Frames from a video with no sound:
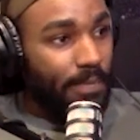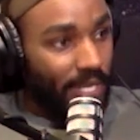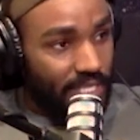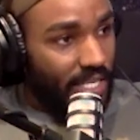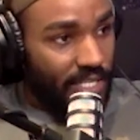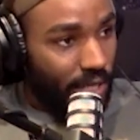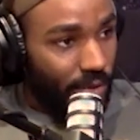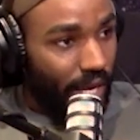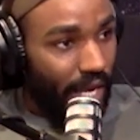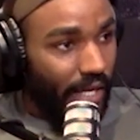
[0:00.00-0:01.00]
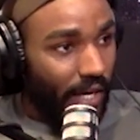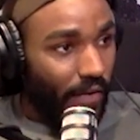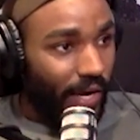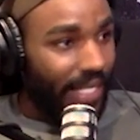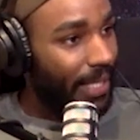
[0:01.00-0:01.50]
a business, okay?
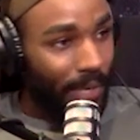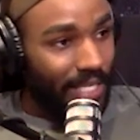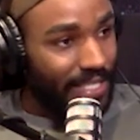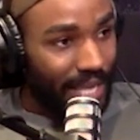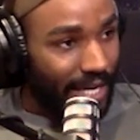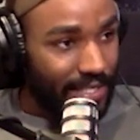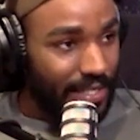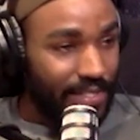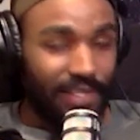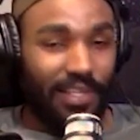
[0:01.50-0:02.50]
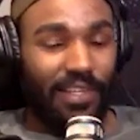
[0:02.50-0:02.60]
All right. He pays taxes.